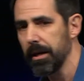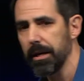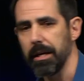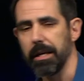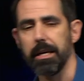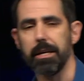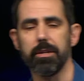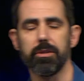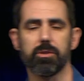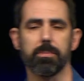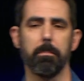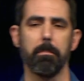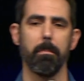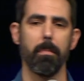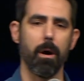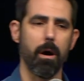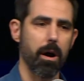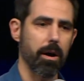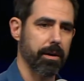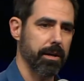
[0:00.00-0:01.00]
is
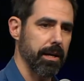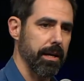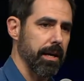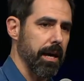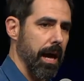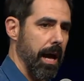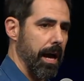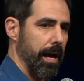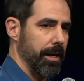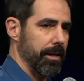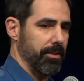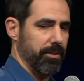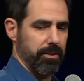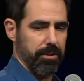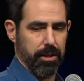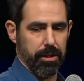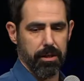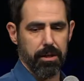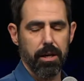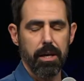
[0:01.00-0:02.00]
mocking
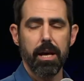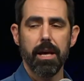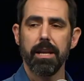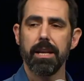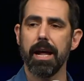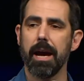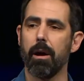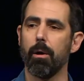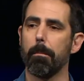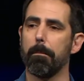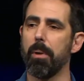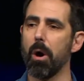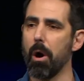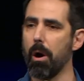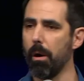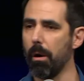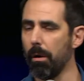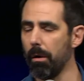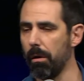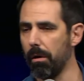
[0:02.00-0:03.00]
Isaac. Now,
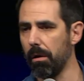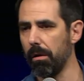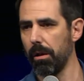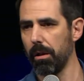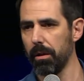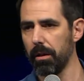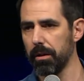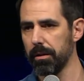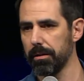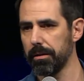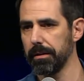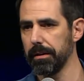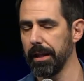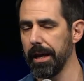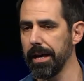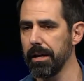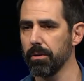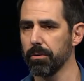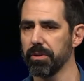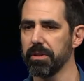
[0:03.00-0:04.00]
Paul
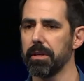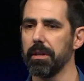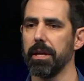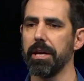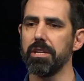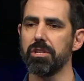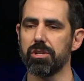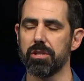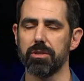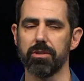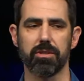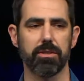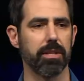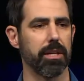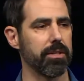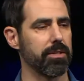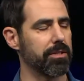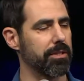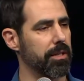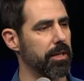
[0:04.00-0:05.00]
later in Galatians
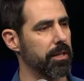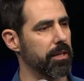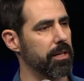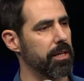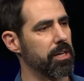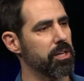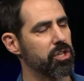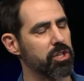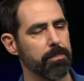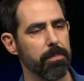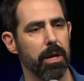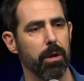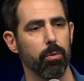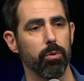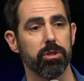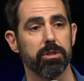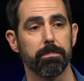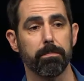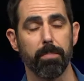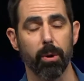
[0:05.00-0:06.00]
says that Ishmael
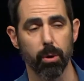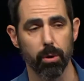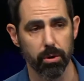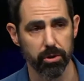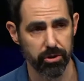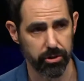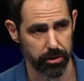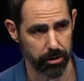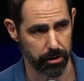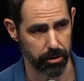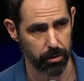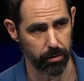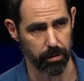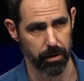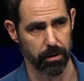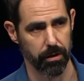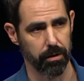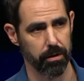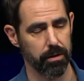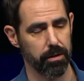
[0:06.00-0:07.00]
was
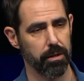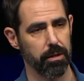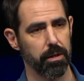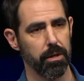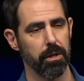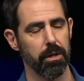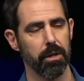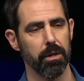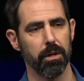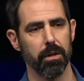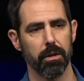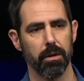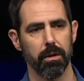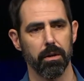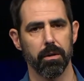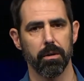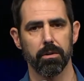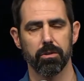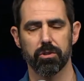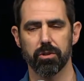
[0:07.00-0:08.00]
persecuting.
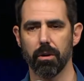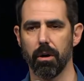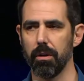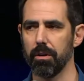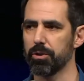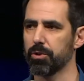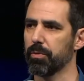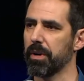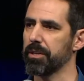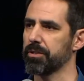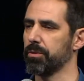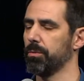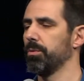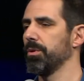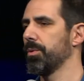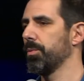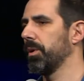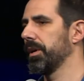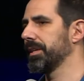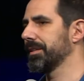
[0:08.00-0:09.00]
Scholars wrestle
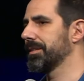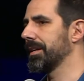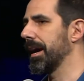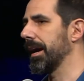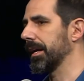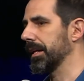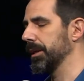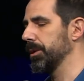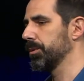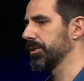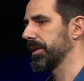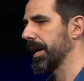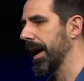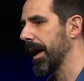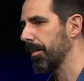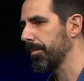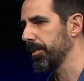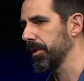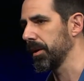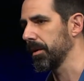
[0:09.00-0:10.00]
with what exactly was
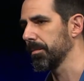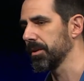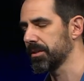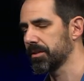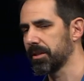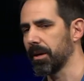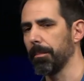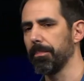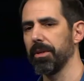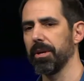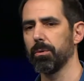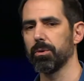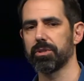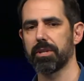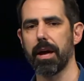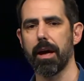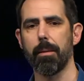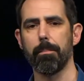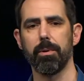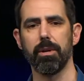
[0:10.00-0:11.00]
happening, but something was
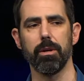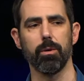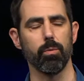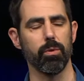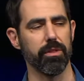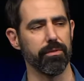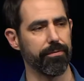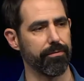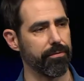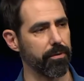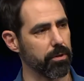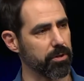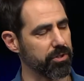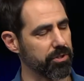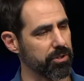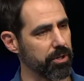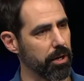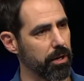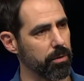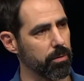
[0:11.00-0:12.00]
happening where the first
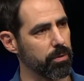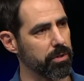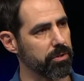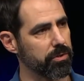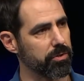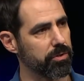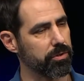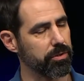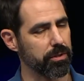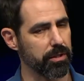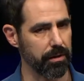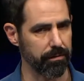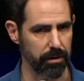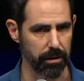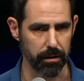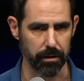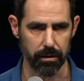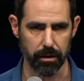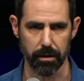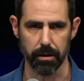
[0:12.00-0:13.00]
son was
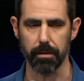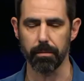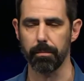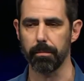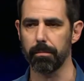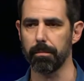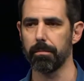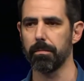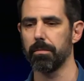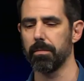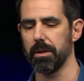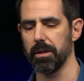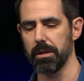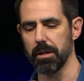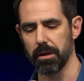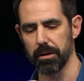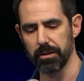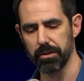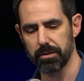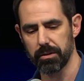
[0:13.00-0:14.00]
giving the, the
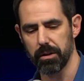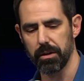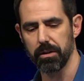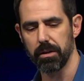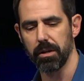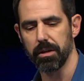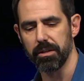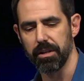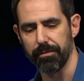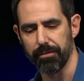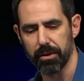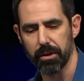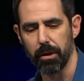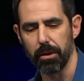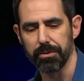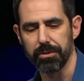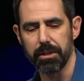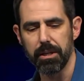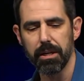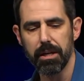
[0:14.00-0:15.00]
young son a
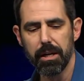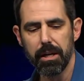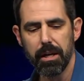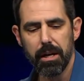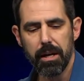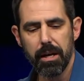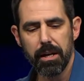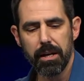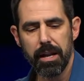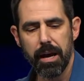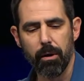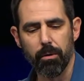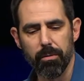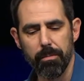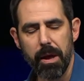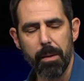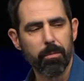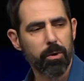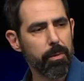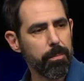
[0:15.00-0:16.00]
difficulty. Now,
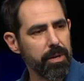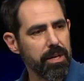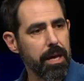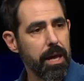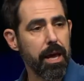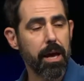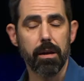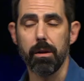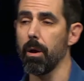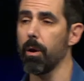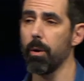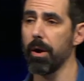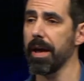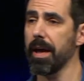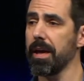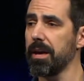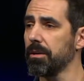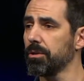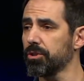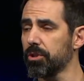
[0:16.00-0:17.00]
remember, it began oh,
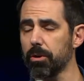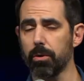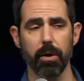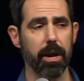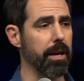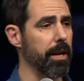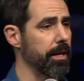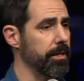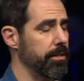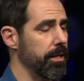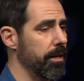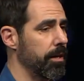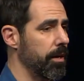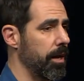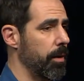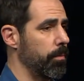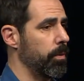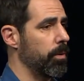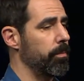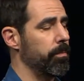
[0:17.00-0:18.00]
hey, here's a great idea,
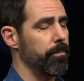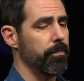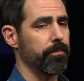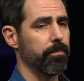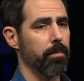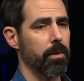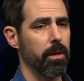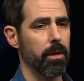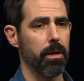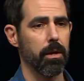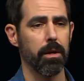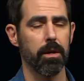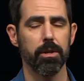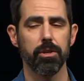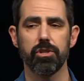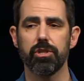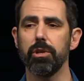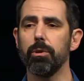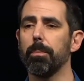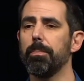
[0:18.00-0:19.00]
Abram.
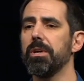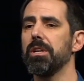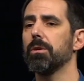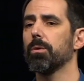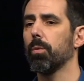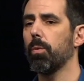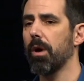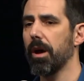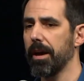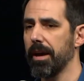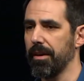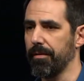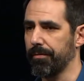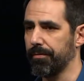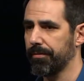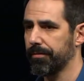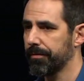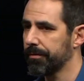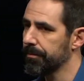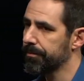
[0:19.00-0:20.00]
She'll be your
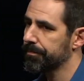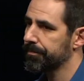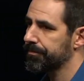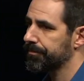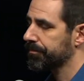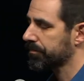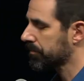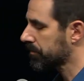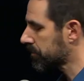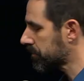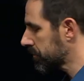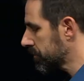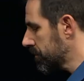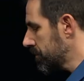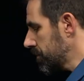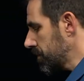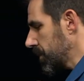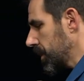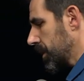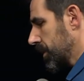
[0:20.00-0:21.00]
wife.
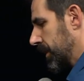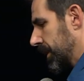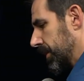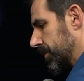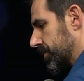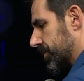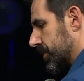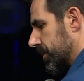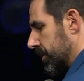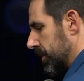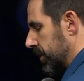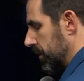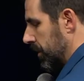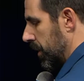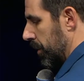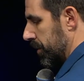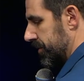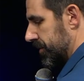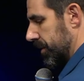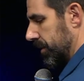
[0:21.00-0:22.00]
Here's the,
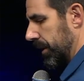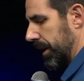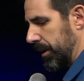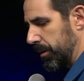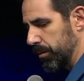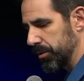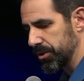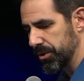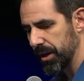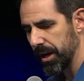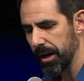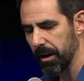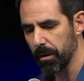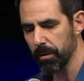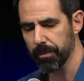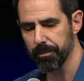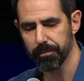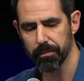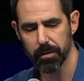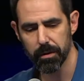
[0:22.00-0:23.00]
notice the language now.
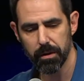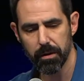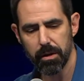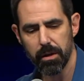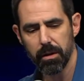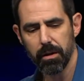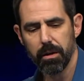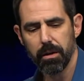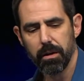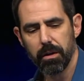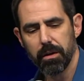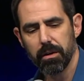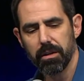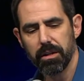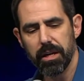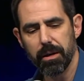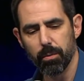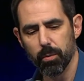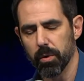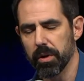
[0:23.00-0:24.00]

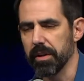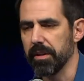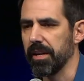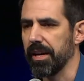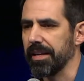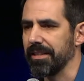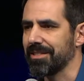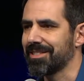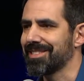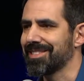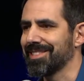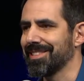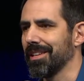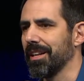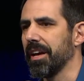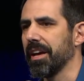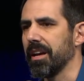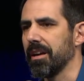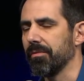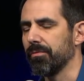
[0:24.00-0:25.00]
Get rid of that
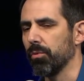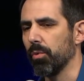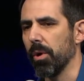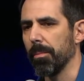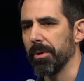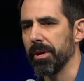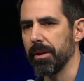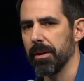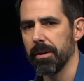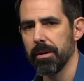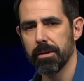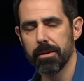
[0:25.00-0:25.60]
slave woman